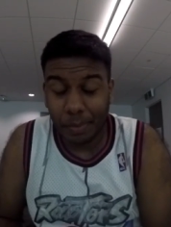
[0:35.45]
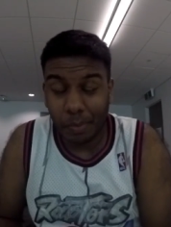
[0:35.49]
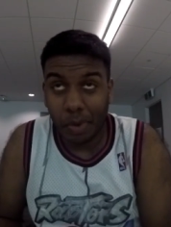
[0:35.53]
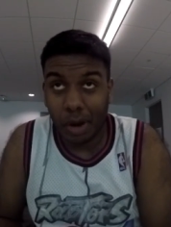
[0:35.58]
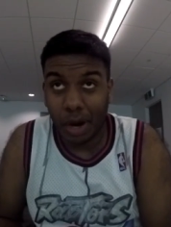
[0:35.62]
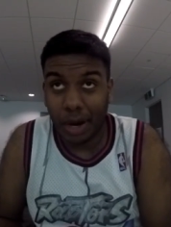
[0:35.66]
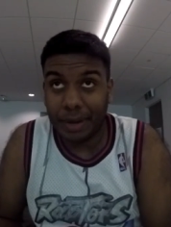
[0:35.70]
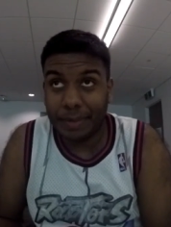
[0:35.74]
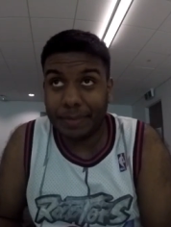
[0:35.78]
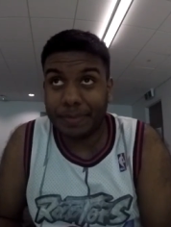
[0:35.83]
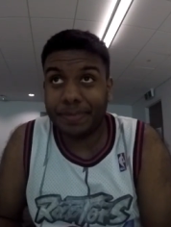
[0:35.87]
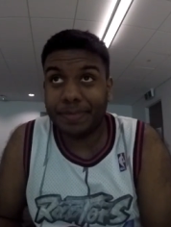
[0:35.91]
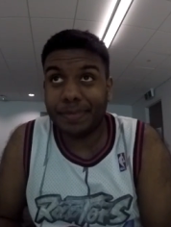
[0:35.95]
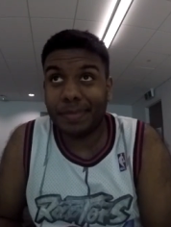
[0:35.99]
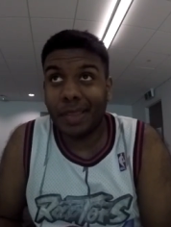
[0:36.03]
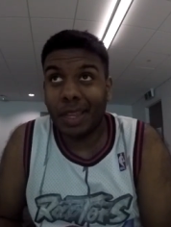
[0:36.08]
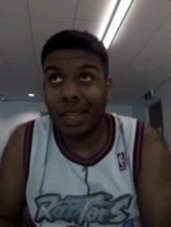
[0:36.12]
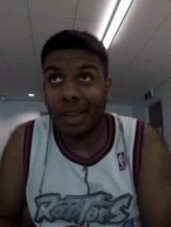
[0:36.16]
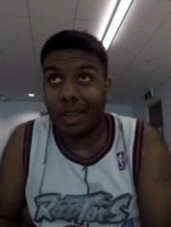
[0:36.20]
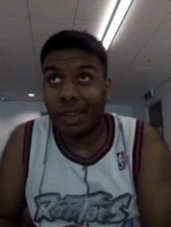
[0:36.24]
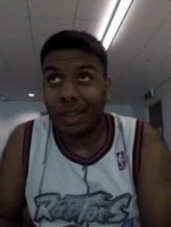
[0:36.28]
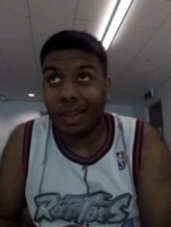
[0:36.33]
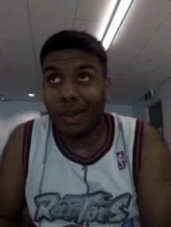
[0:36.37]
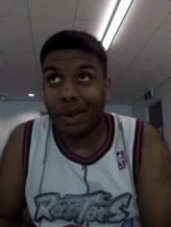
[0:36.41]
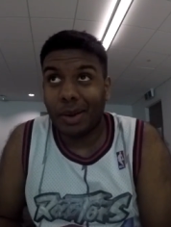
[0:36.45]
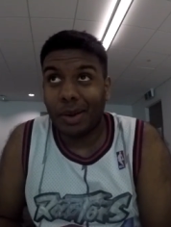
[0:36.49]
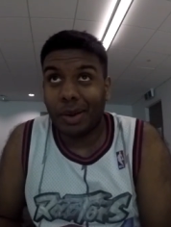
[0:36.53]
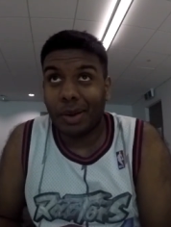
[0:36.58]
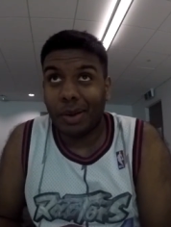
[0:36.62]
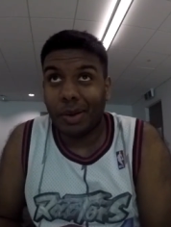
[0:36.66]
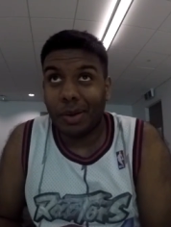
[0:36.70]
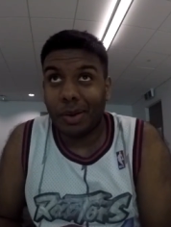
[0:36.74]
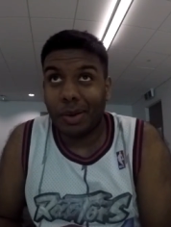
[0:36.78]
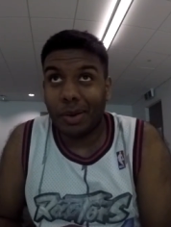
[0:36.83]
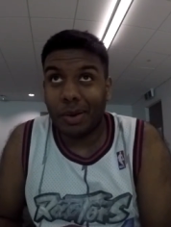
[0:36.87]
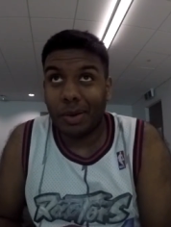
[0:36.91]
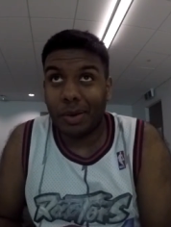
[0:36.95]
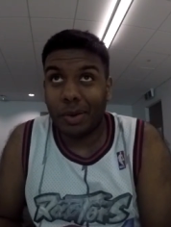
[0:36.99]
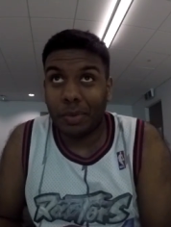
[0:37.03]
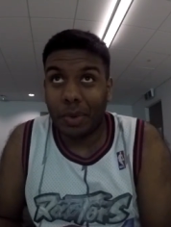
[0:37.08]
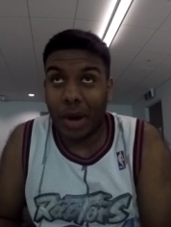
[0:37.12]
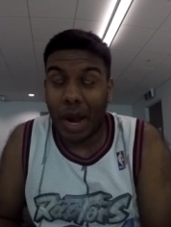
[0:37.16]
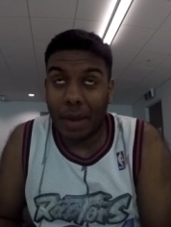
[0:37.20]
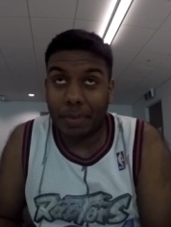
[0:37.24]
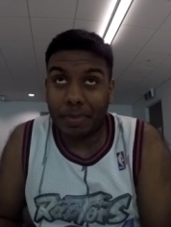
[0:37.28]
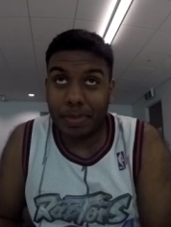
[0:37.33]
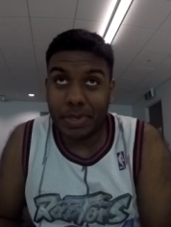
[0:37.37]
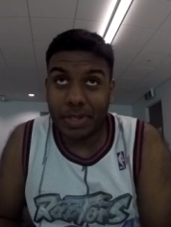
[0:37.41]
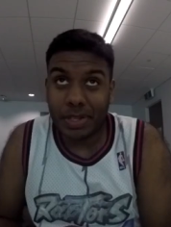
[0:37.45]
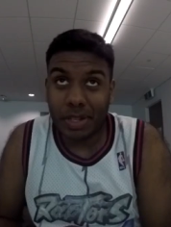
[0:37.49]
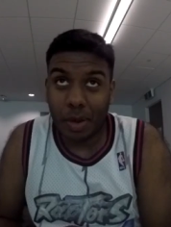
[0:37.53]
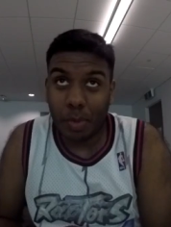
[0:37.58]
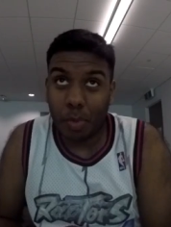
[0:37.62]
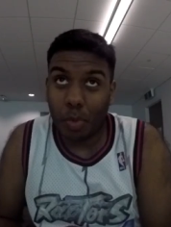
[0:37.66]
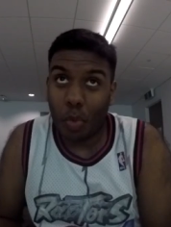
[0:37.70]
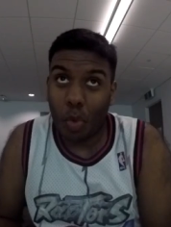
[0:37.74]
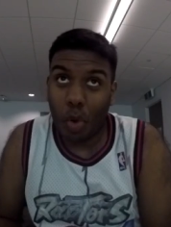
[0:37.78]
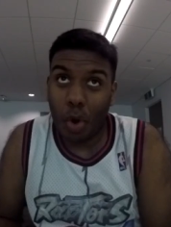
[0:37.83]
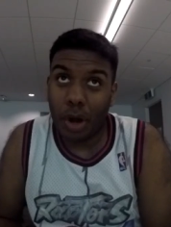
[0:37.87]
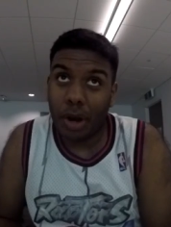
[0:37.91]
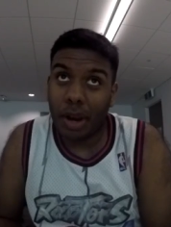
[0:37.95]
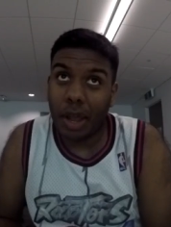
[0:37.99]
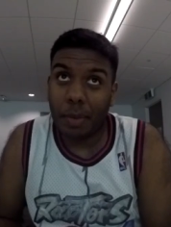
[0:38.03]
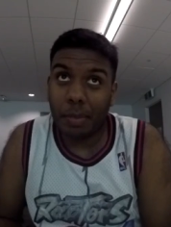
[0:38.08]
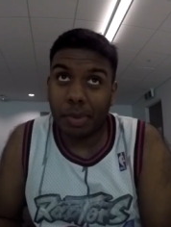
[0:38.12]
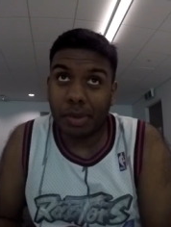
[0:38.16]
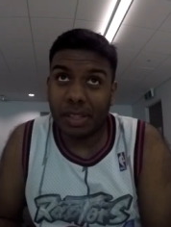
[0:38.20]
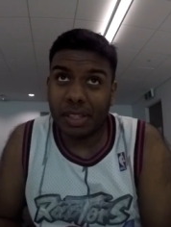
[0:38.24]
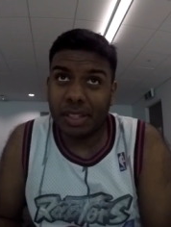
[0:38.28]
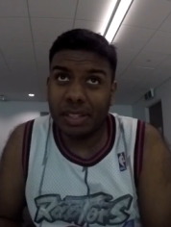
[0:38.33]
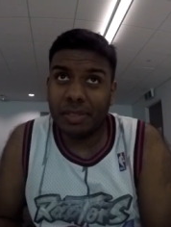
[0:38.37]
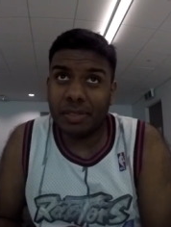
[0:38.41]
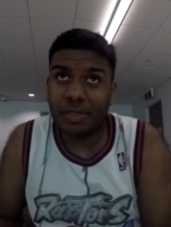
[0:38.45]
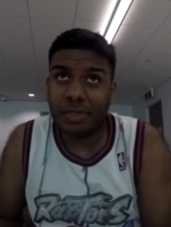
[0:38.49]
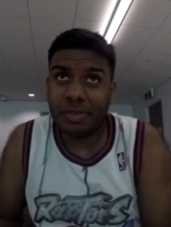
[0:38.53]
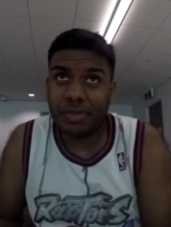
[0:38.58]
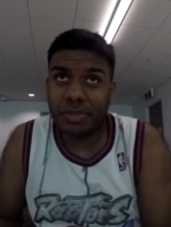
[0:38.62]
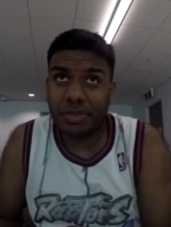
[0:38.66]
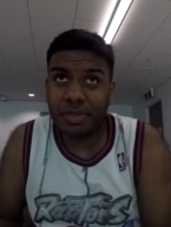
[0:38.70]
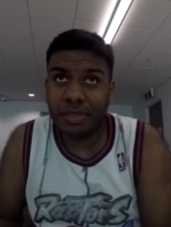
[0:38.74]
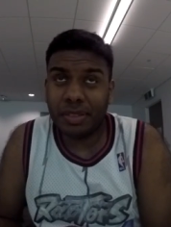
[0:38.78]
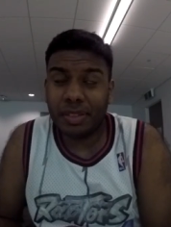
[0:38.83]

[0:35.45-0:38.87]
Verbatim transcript: But the Raptors up one, I believe,